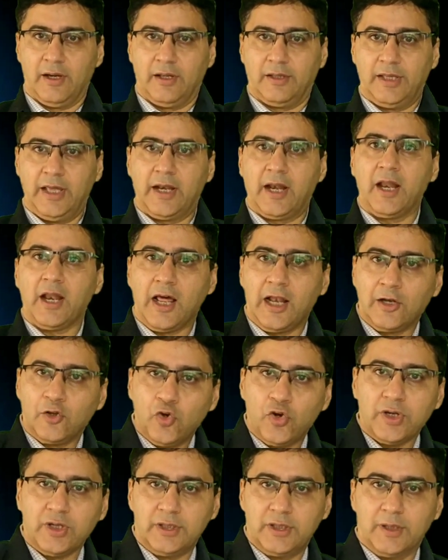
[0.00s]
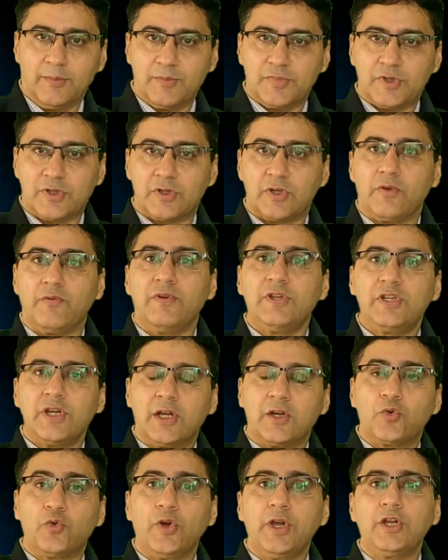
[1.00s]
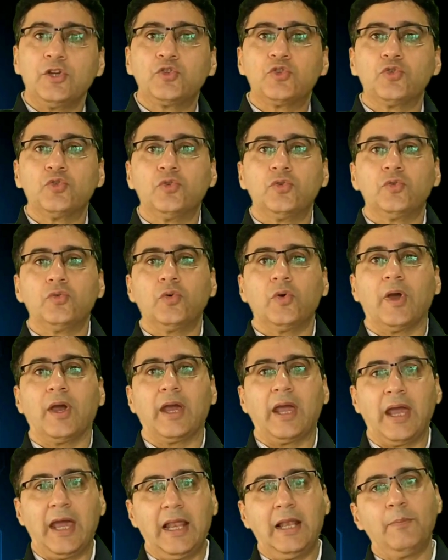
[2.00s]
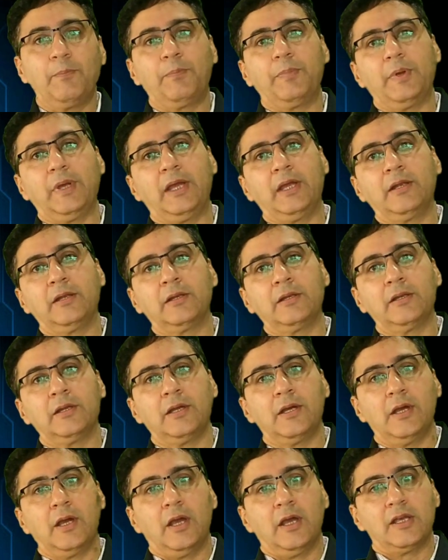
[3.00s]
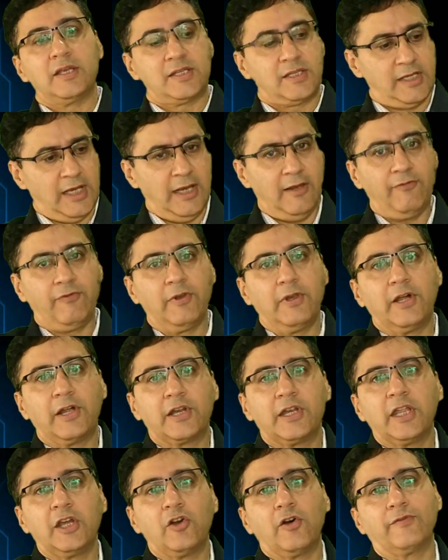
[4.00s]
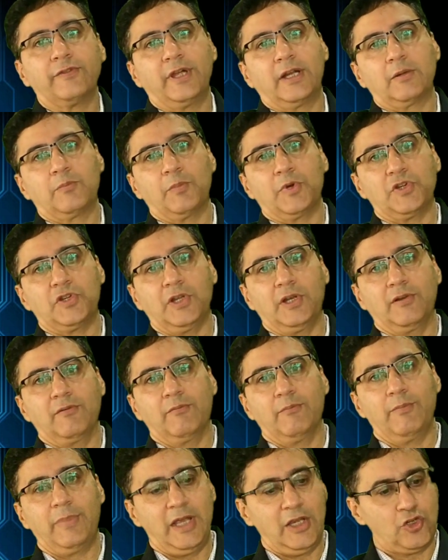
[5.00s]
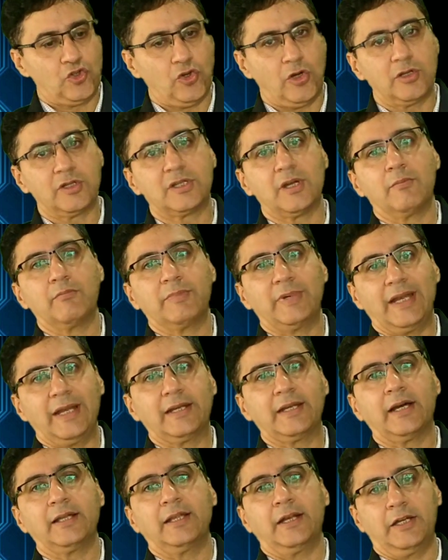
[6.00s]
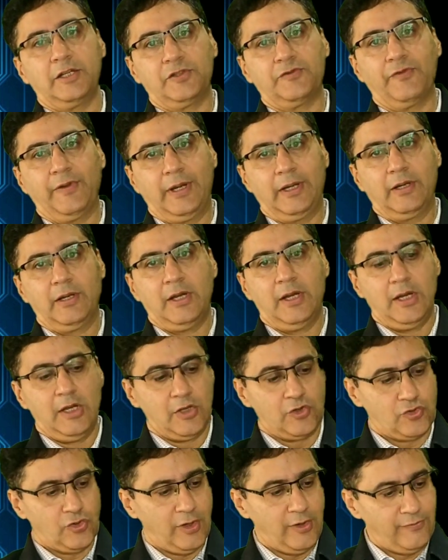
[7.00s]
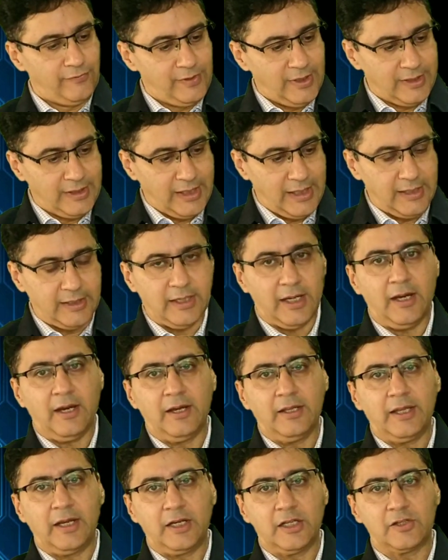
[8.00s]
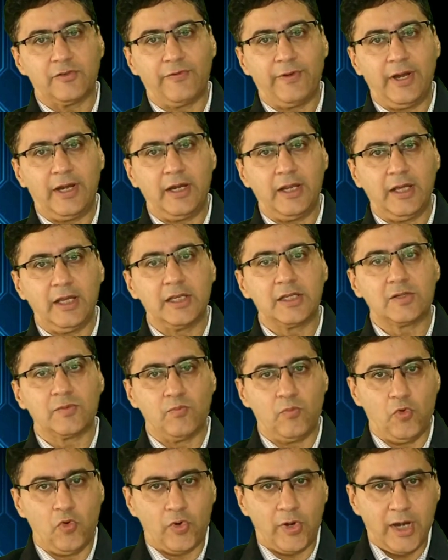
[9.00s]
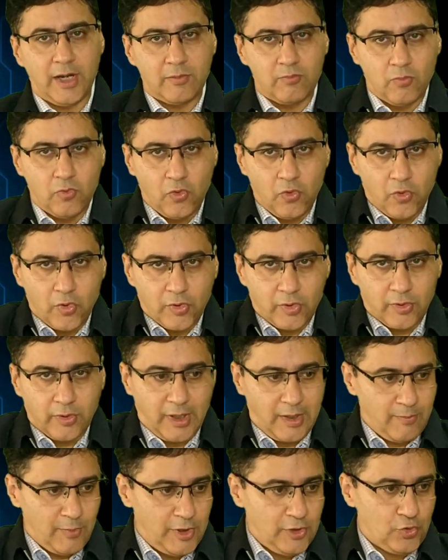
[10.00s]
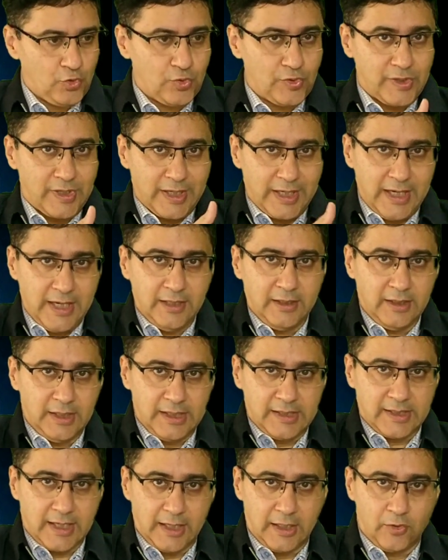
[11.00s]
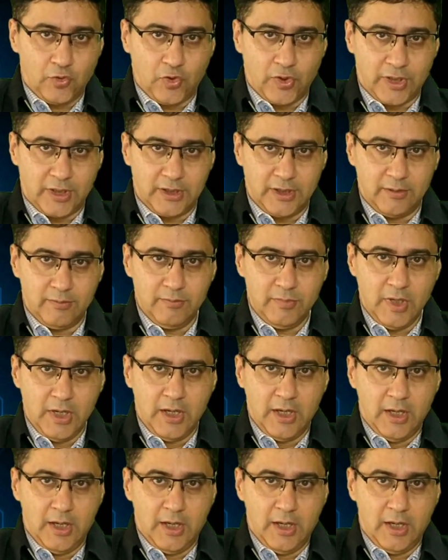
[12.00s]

there are algorithms which are going to help in self-learning of that machine based on some data that is fed. So if the data that is fed is more and more able to train this algorithm,